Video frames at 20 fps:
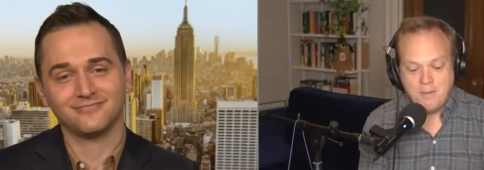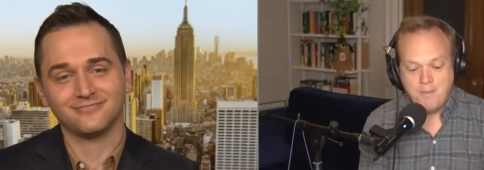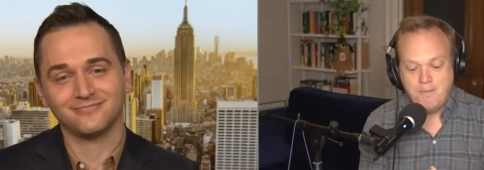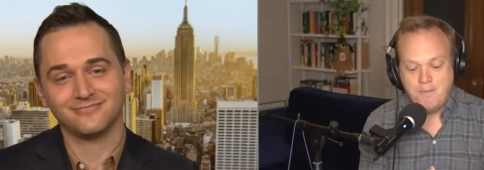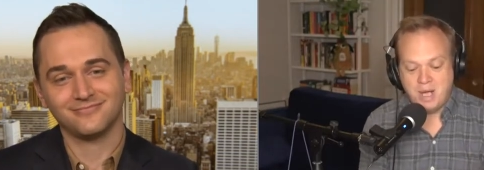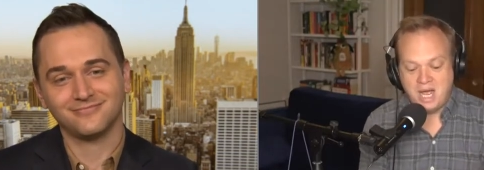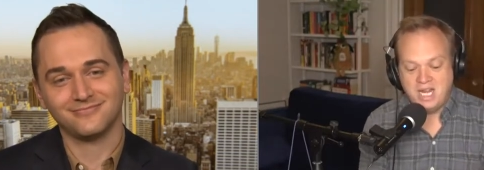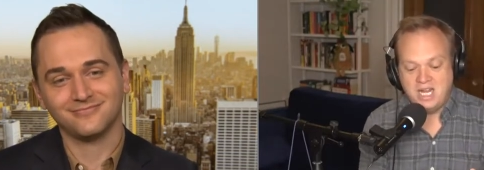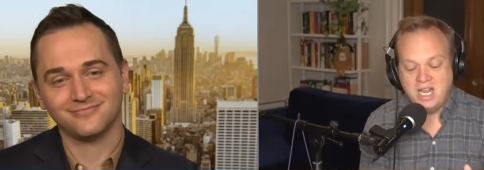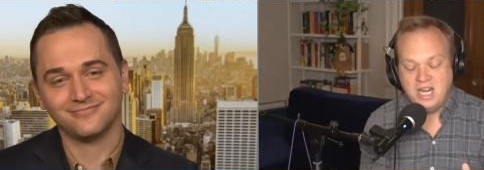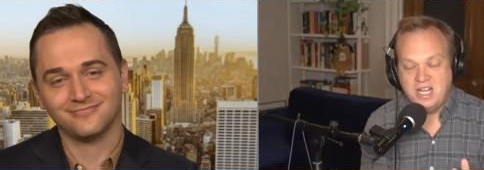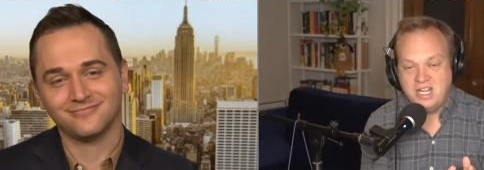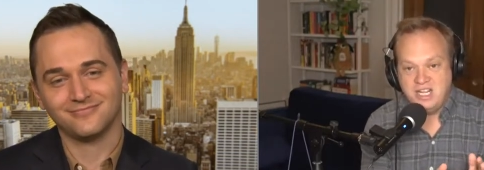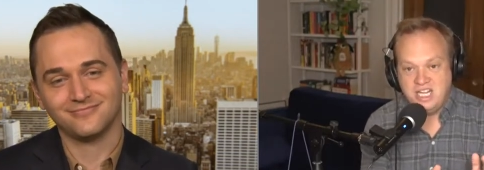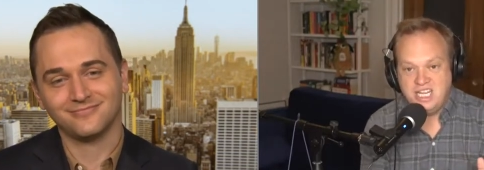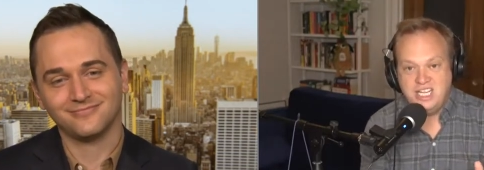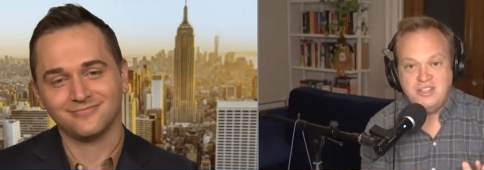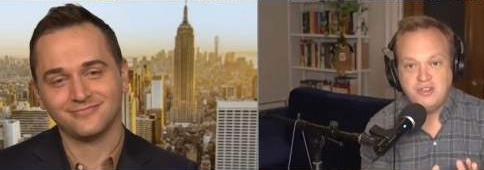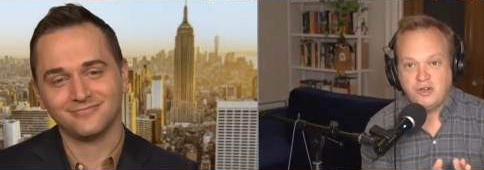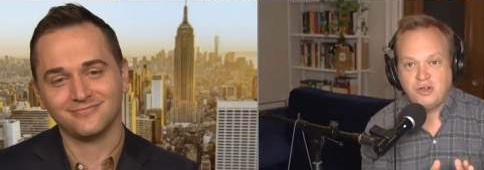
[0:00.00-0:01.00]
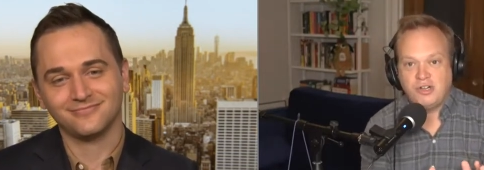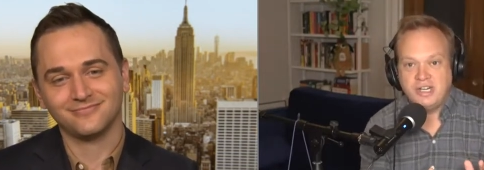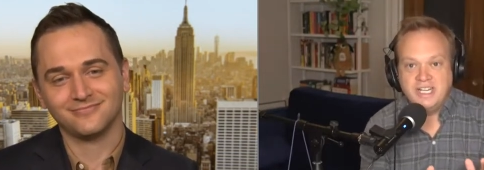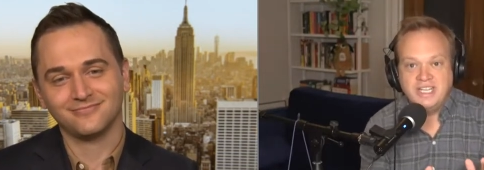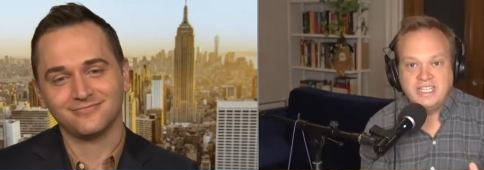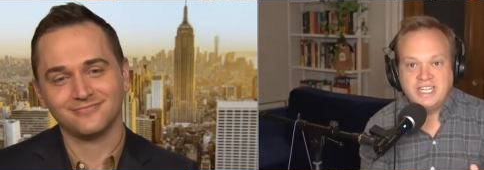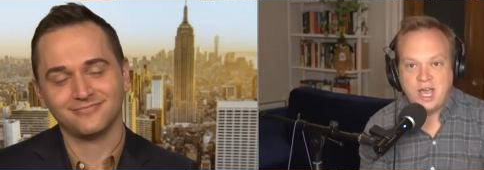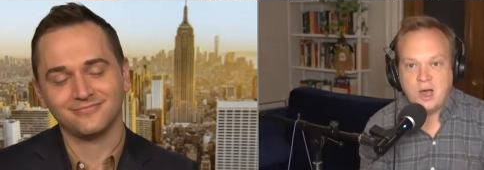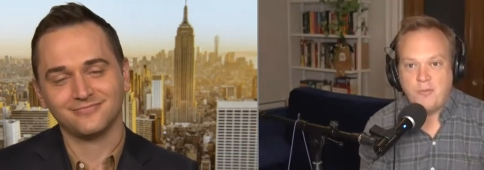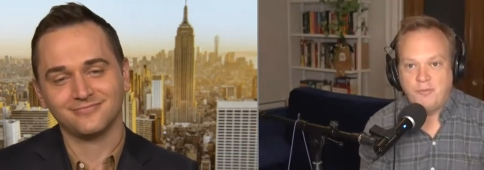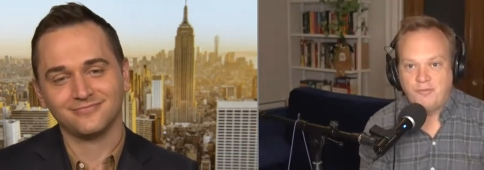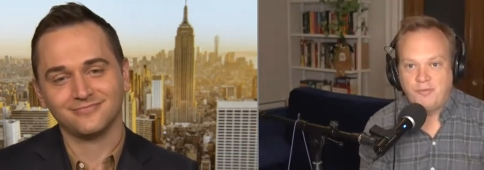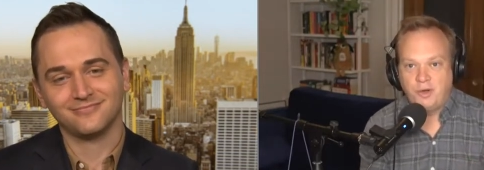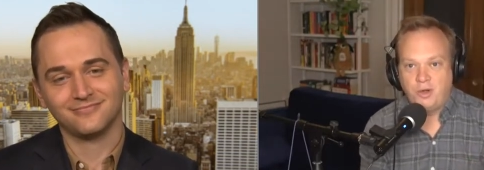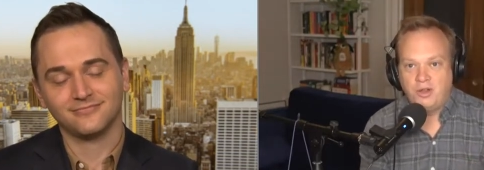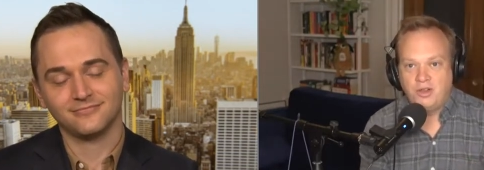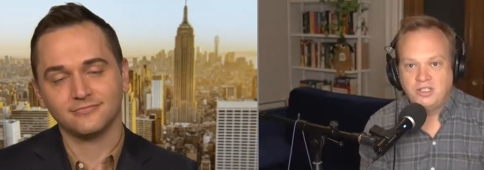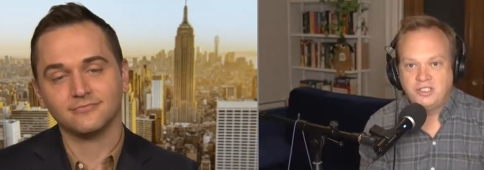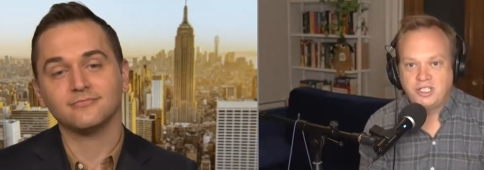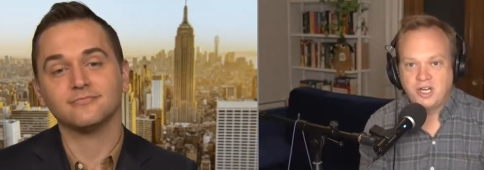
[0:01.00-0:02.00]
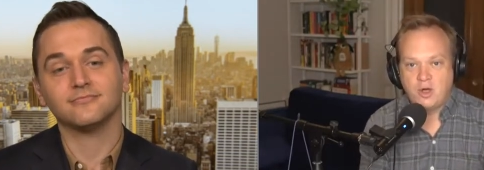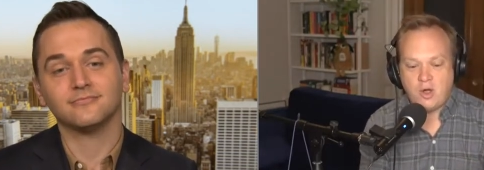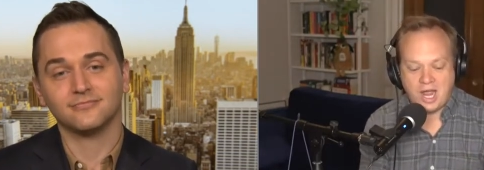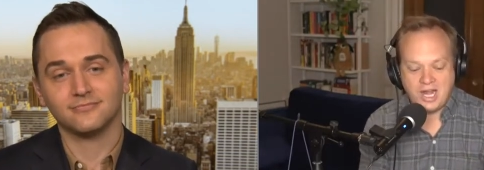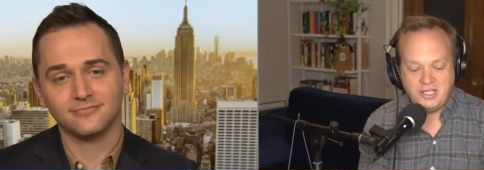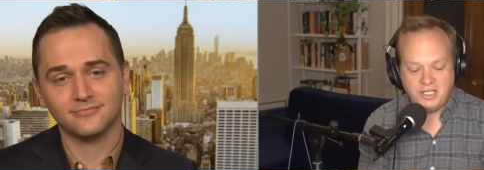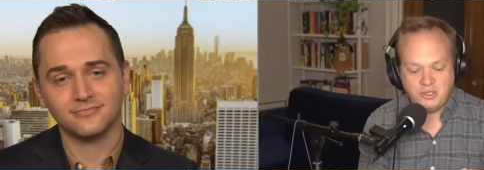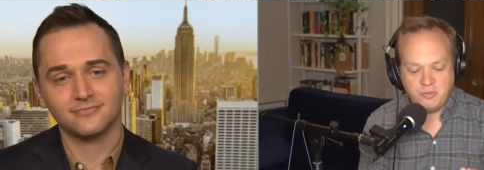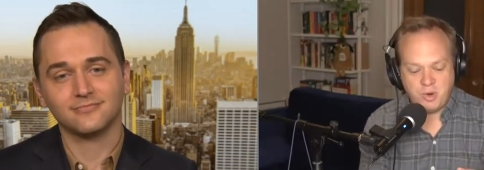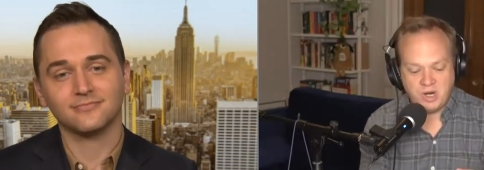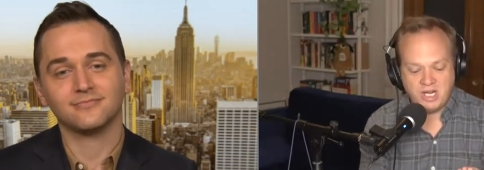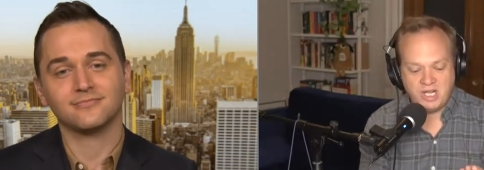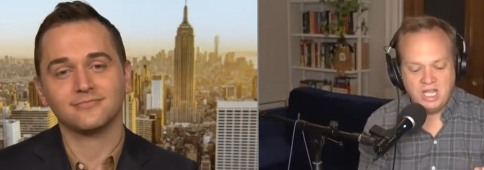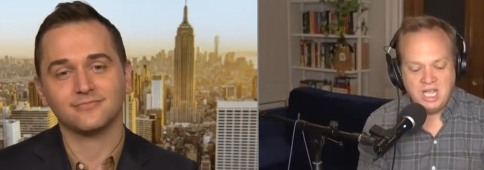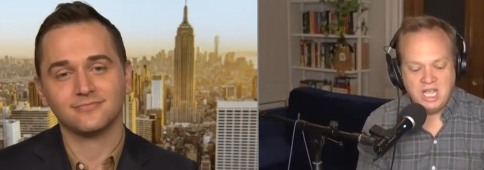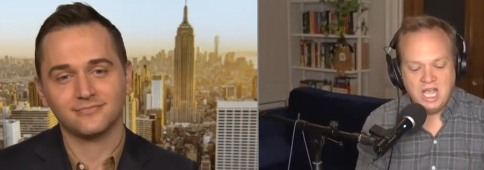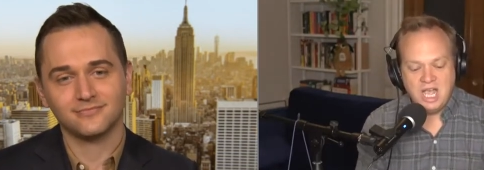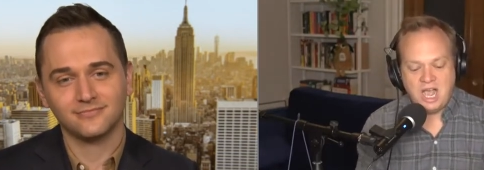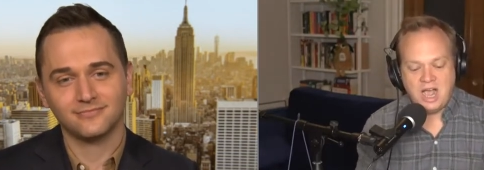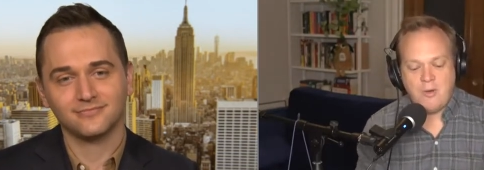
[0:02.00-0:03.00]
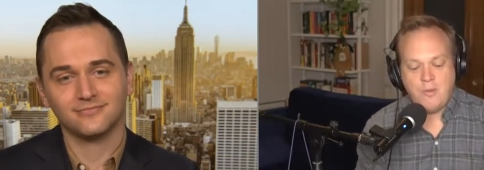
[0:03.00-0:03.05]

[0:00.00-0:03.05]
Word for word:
Speaker 1: But neither is helpful. So I just want to I